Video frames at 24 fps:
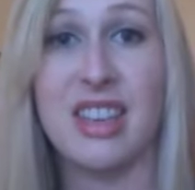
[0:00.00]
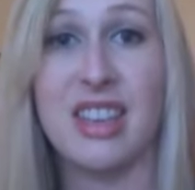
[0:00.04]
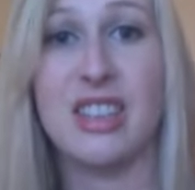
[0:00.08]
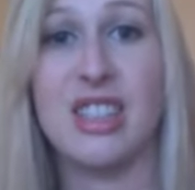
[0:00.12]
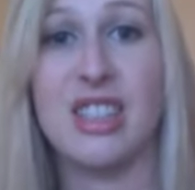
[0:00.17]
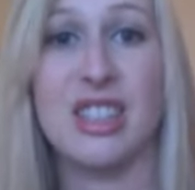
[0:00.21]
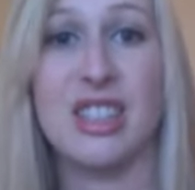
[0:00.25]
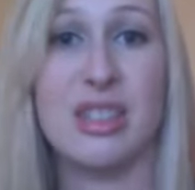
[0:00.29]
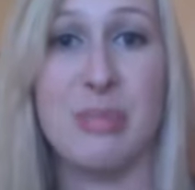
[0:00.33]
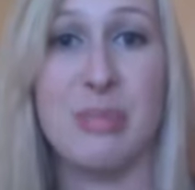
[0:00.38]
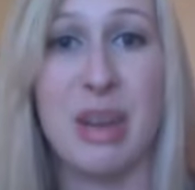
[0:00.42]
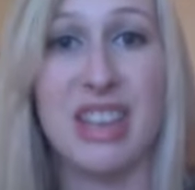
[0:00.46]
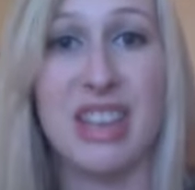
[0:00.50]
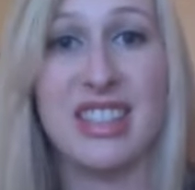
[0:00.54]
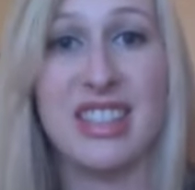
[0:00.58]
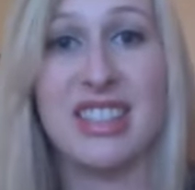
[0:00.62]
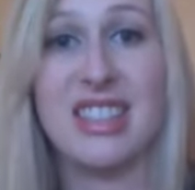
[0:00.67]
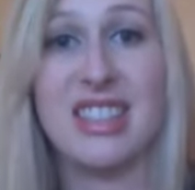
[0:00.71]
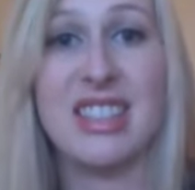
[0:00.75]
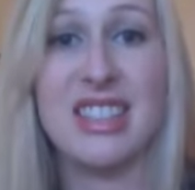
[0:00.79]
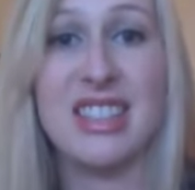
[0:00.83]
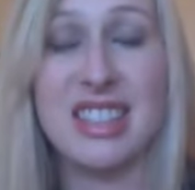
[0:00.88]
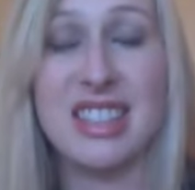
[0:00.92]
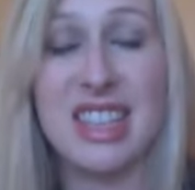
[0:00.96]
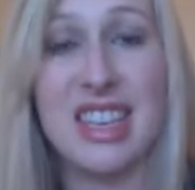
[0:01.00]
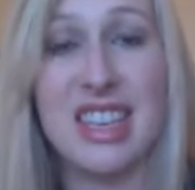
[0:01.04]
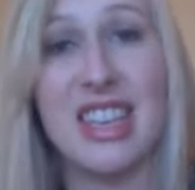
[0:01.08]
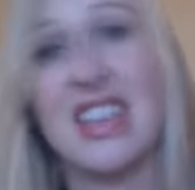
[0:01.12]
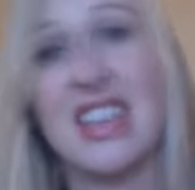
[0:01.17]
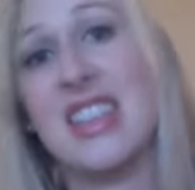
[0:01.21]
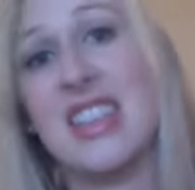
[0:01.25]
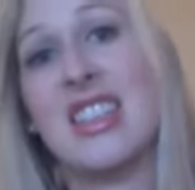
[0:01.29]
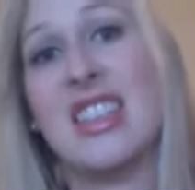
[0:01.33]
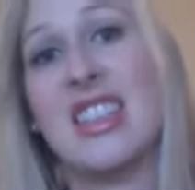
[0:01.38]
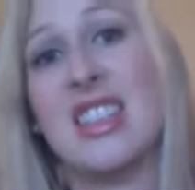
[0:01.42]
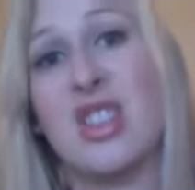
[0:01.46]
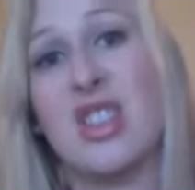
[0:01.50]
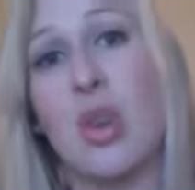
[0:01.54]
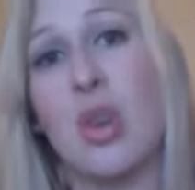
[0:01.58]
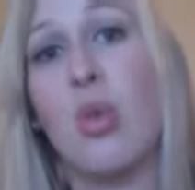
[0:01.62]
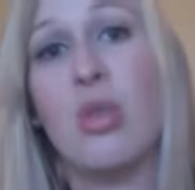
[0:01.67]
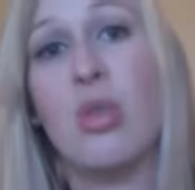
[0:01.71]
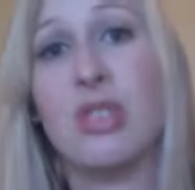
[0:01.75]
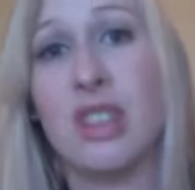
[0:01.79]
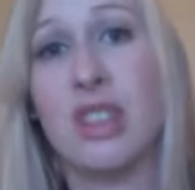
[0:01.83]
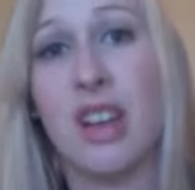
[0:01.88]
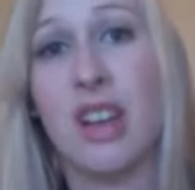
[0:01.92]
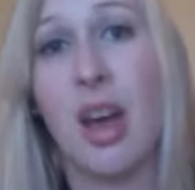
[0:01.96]
It just, my skin
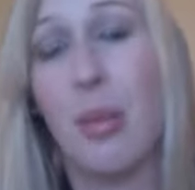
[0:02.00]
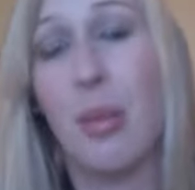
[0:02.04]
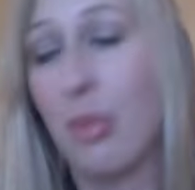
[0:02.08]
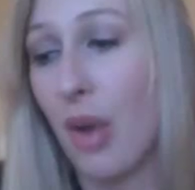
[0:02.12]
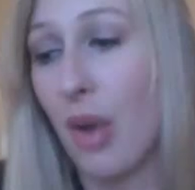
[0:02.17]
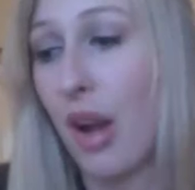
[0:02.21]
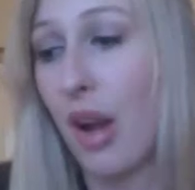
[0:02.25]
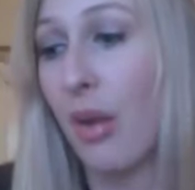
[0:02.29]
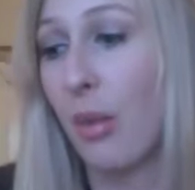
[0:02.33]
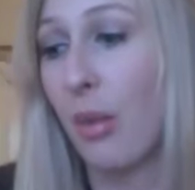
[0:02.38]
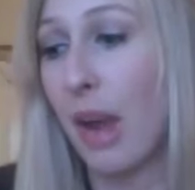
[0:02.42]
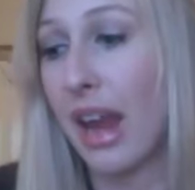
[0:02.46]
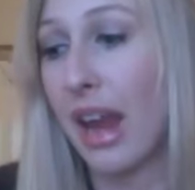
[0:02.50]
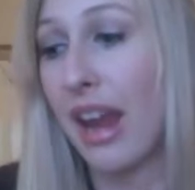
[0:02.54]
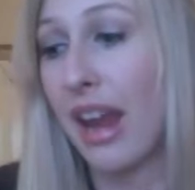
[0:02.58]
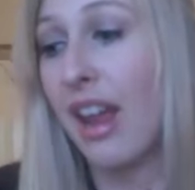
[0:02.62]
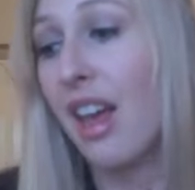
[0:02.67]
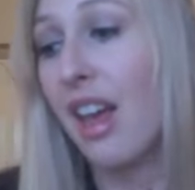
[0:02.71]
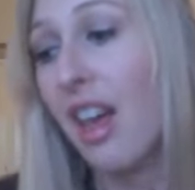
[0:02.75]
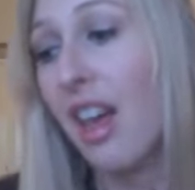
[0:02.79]
soaks it up right away.